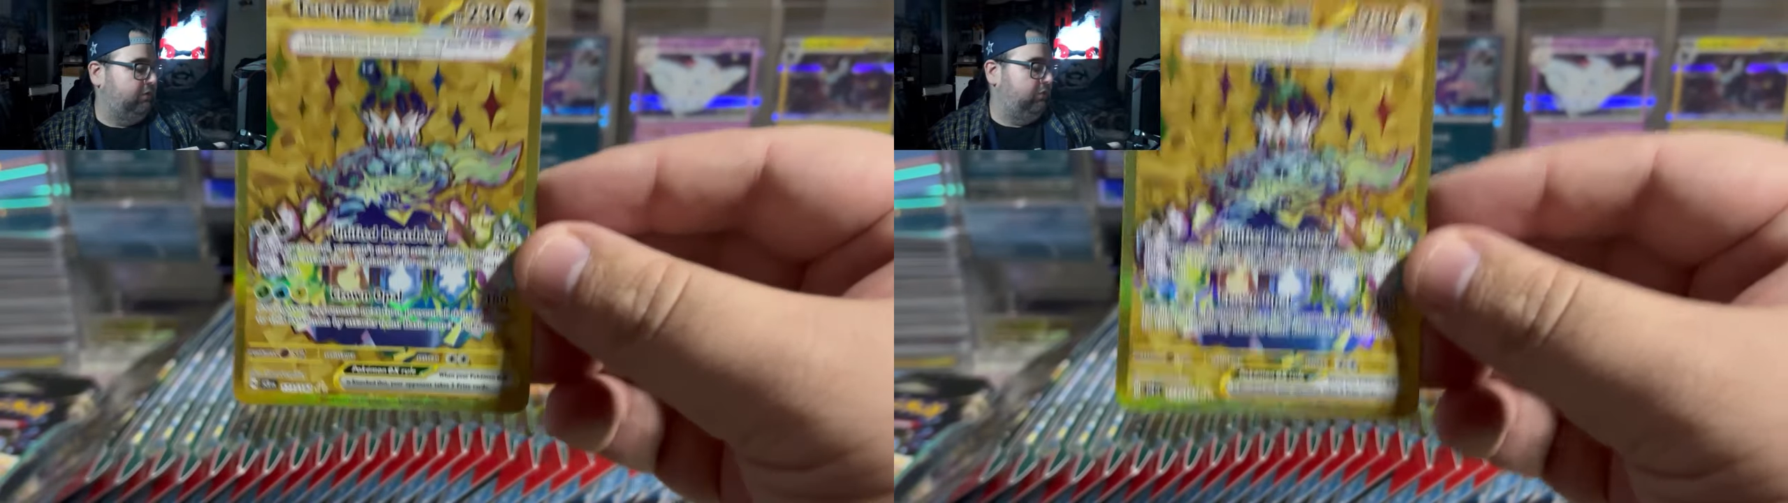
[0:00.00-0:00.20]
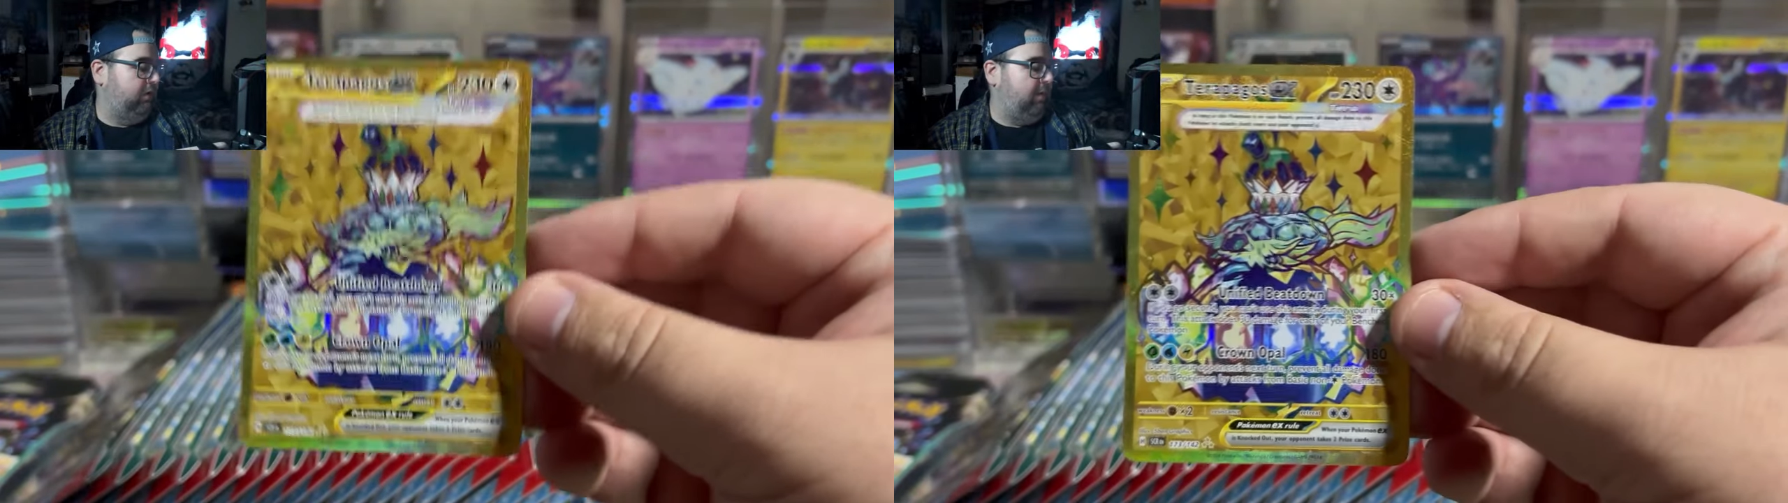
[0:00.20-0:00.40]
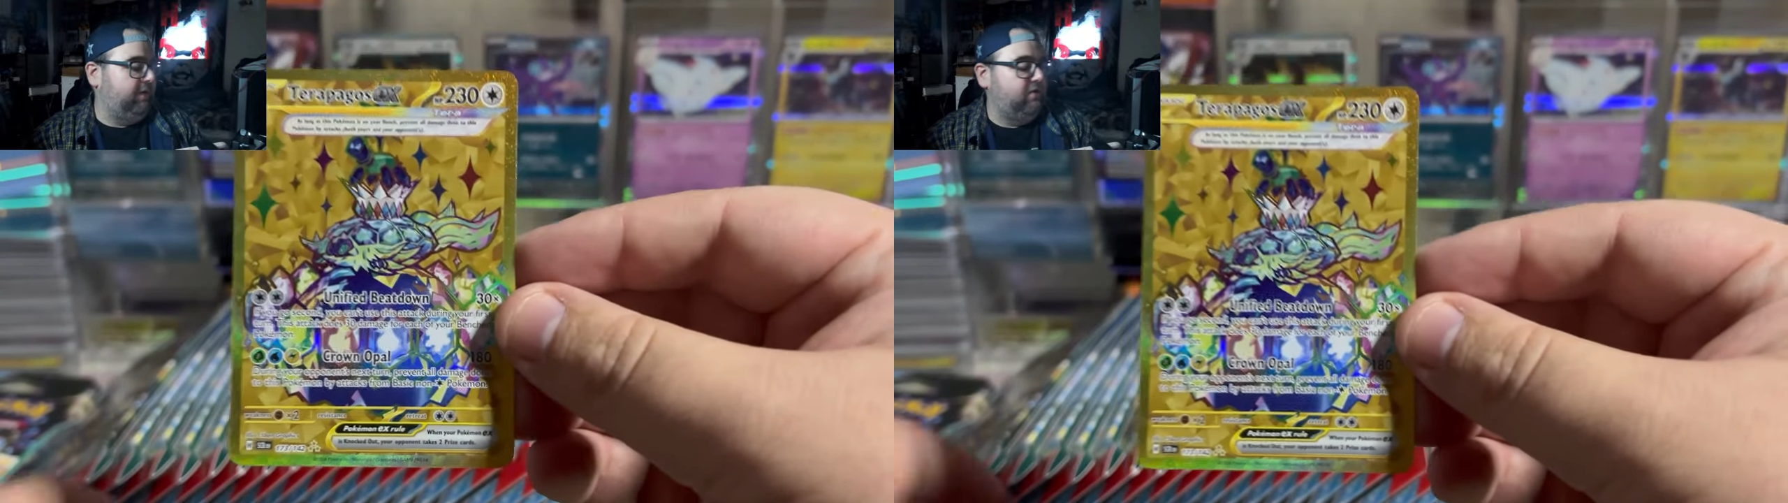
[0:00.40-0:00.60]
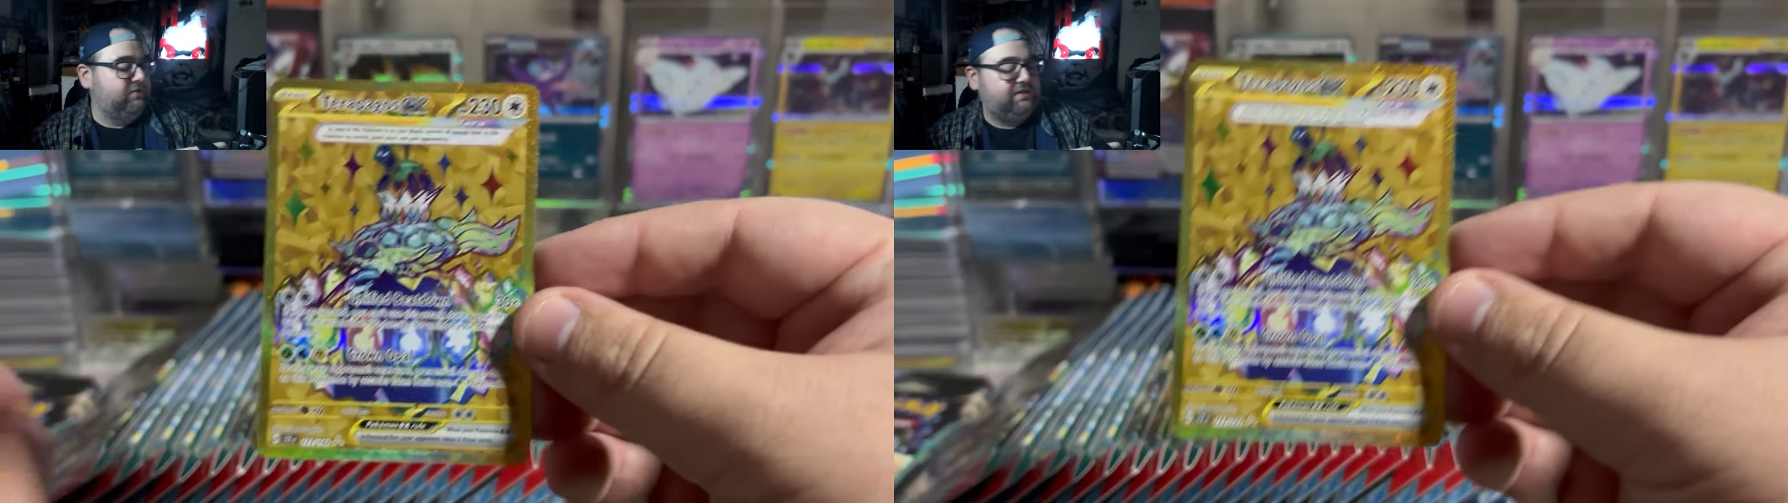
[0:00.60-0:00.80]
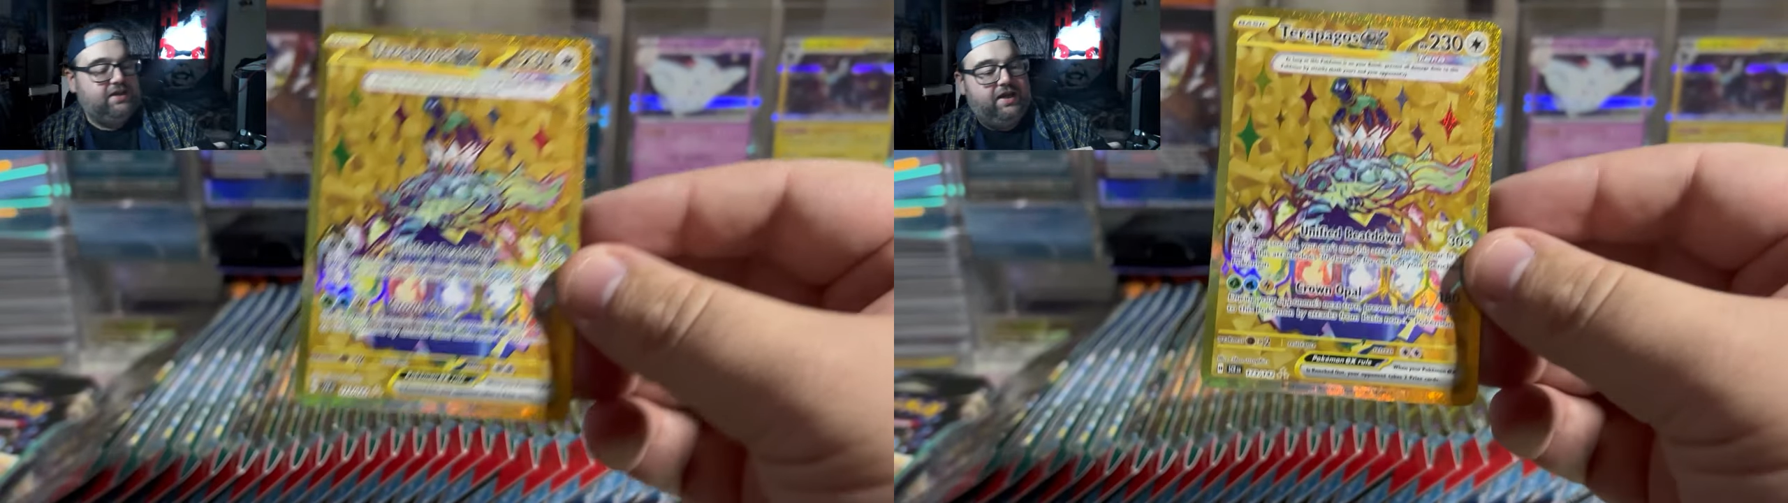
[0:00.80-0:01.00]

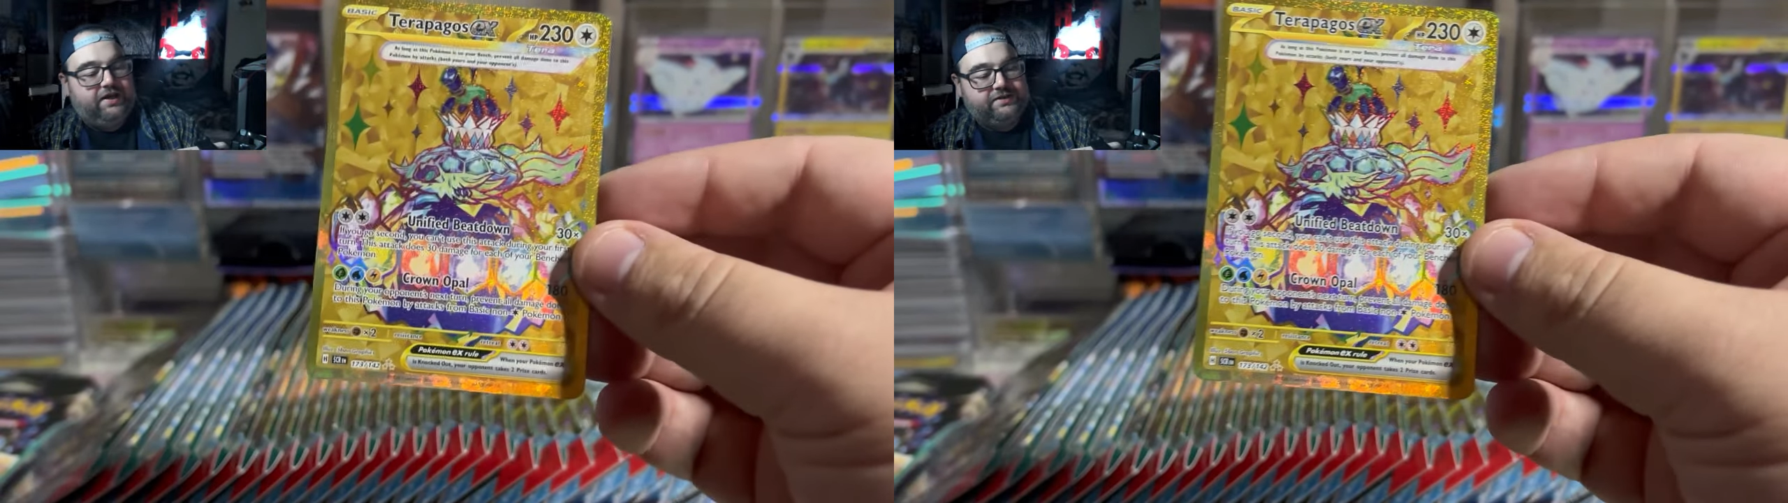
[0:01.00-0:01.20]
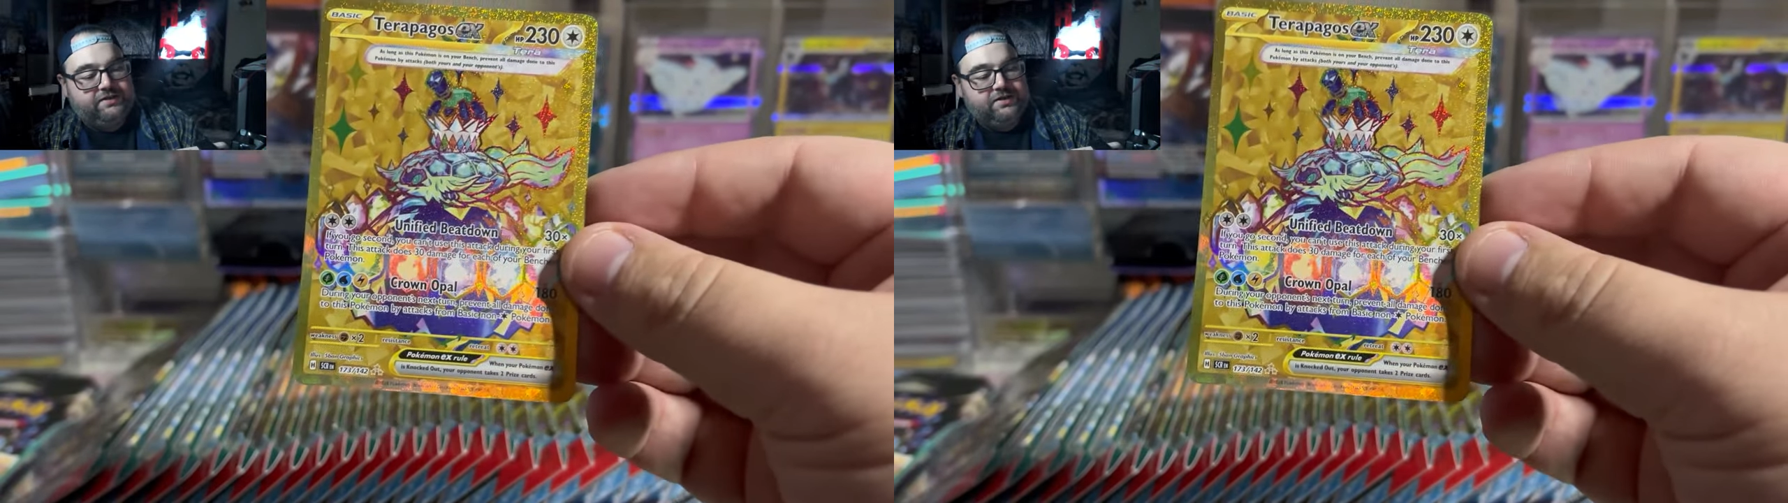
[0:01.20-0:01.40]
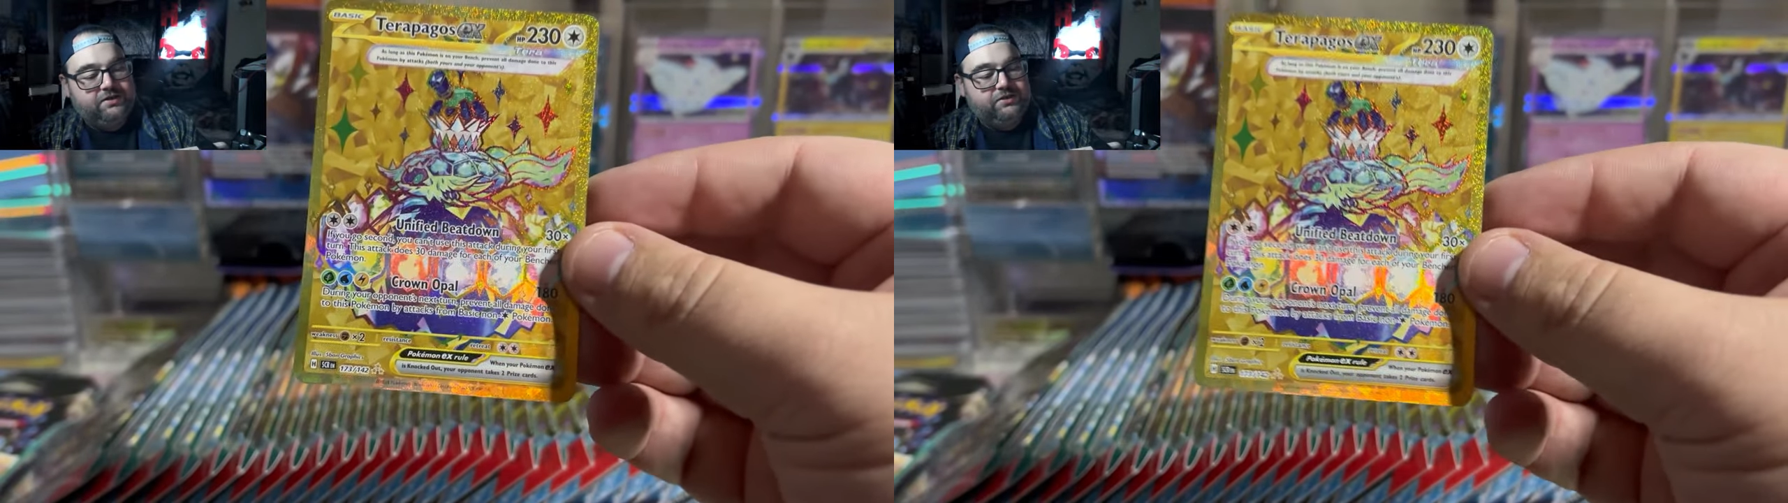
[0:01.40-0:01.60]
Terapagos EX.